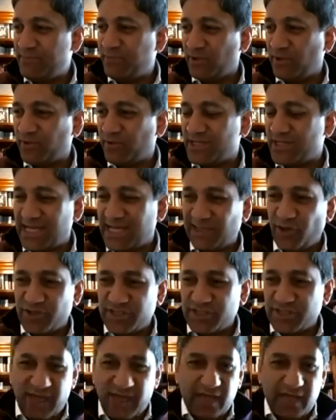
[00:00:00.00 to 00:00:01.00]
people because they
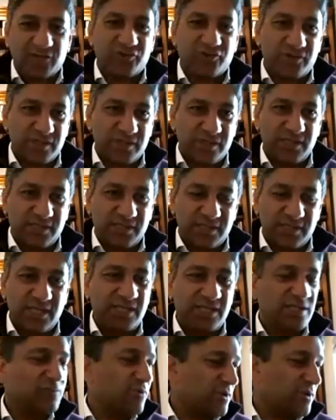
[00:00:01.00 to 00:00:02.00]
had lots of extra
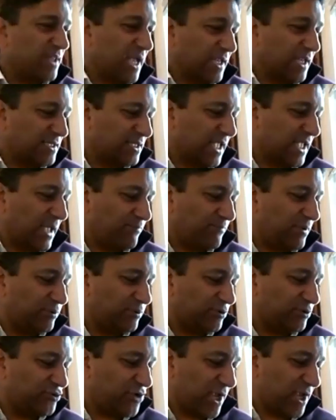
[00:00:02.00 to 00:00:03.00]
scenes where they had to get
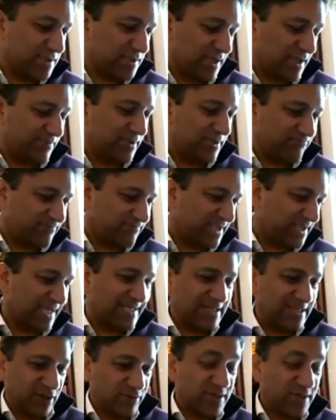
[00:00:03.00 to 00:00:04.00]
people dressed up and
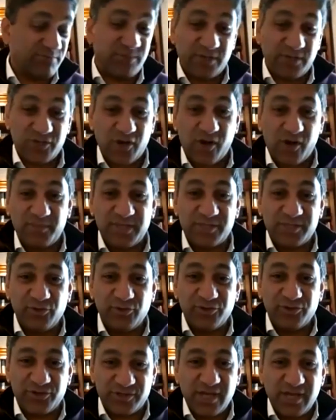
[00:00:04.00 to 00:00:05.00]
kitted out as British Army
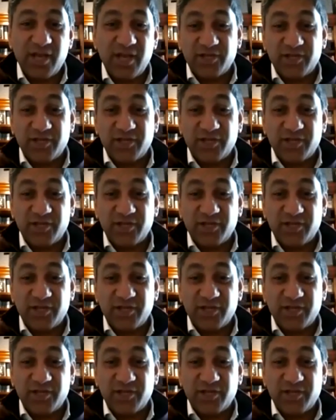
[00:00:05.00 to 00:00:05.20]
soldiers.